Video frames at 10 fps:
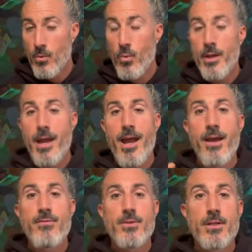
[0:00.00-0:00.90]

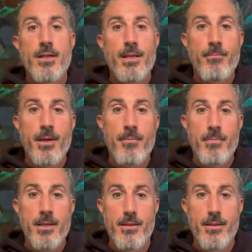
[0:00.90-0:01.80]
whatever it might
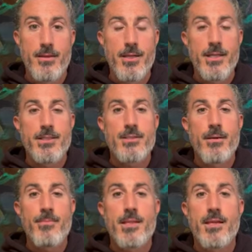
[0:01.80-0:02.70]
be there is
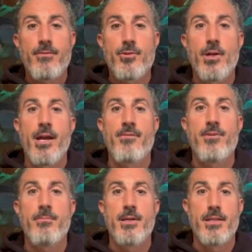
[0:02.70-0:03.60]
something for
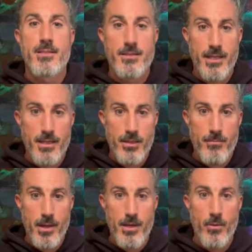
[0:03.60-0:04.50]
everybody to take your
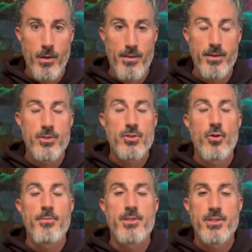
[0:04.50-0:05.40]
mind away there's so
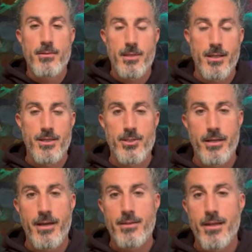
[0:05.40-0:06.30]
much stimulation
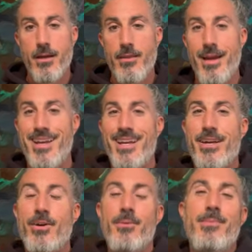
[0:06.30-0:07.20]
out there that it
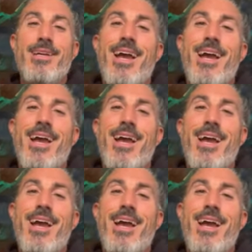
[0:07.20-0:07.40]
could be